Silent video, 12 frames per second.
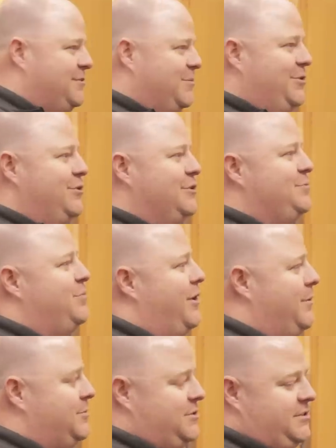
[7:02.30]
gives me
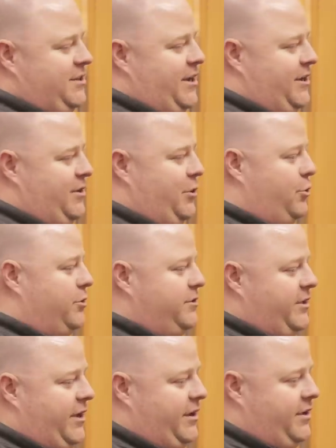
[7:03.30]
goosebumps just kind of
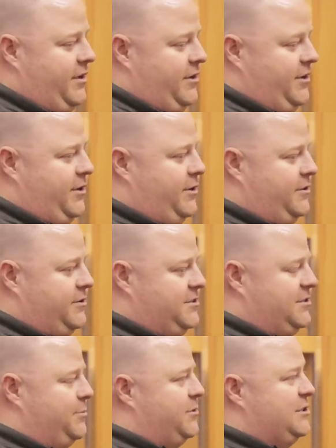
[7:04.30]
knowing that, you know,
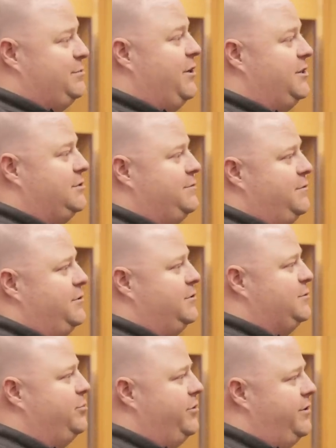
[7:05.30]
it's something special for
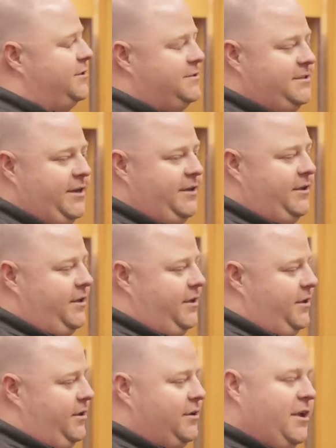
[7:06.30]
those players that,
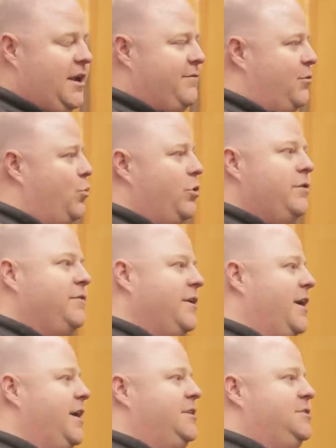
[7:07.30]
you know, kind of a
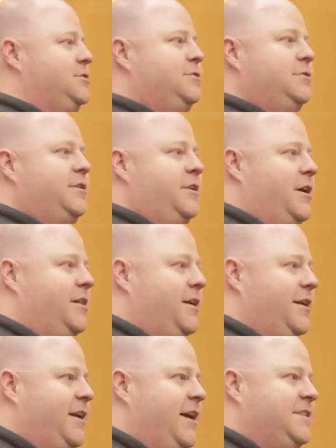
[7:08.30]
one-of-a-kind shoe that not a
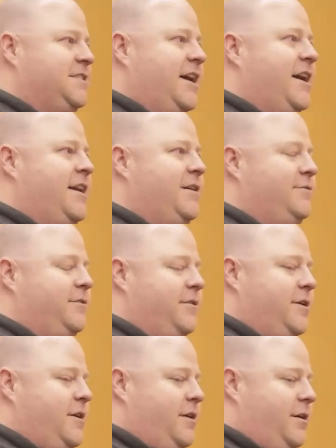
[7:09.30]
lot of guys have or
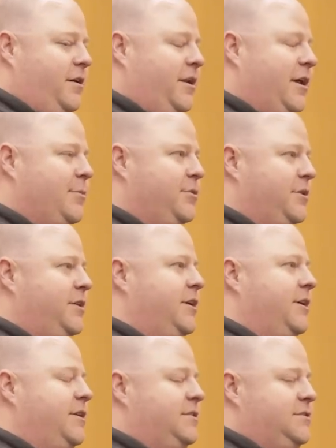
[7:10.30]
are not able to
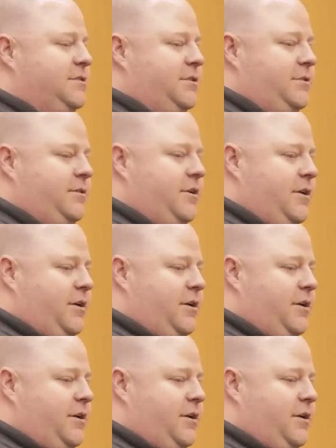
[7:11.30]
get. And so